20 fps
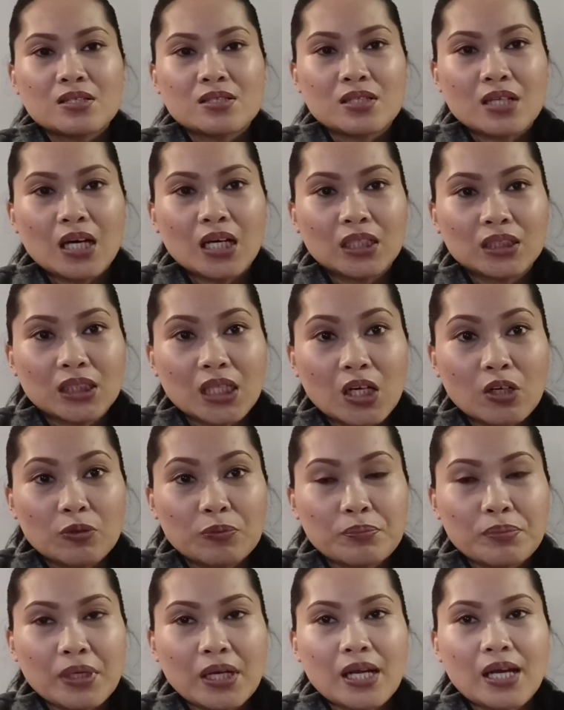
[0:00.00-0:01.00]
Shout
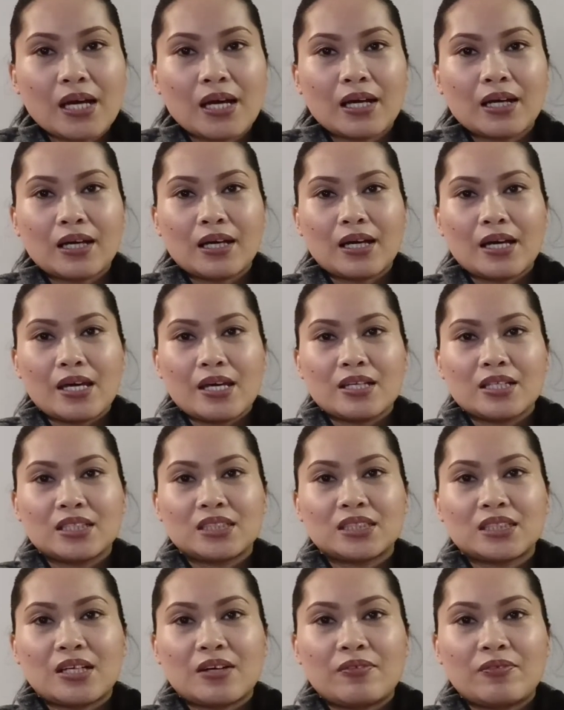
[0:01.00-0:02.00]
out pala kay
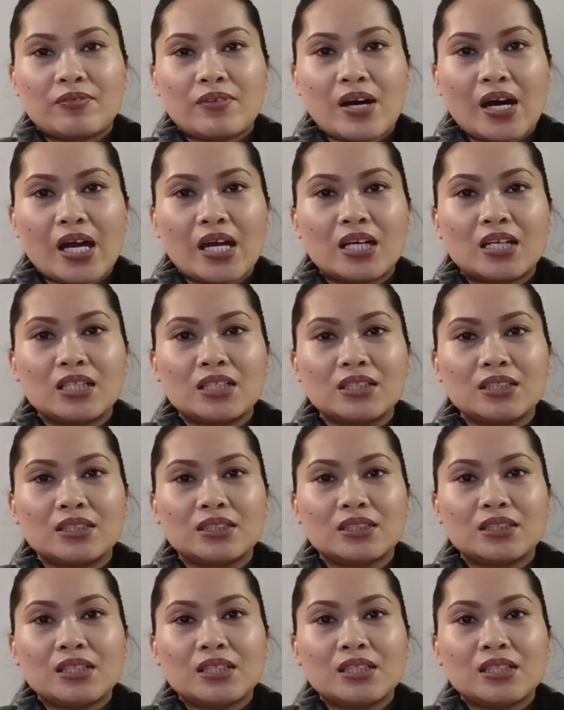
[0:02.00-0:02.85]
Sapphire,